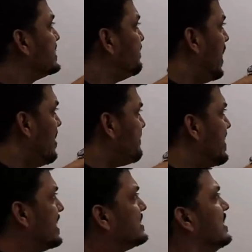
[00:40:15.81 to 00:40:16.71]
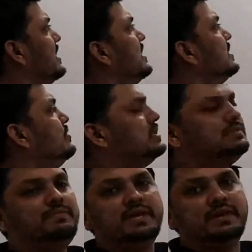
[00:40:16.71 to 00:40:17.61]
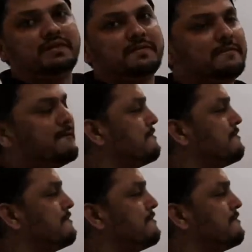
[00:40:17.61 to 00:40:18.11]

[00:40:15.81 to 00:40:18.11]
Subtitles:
it's perfect, use being.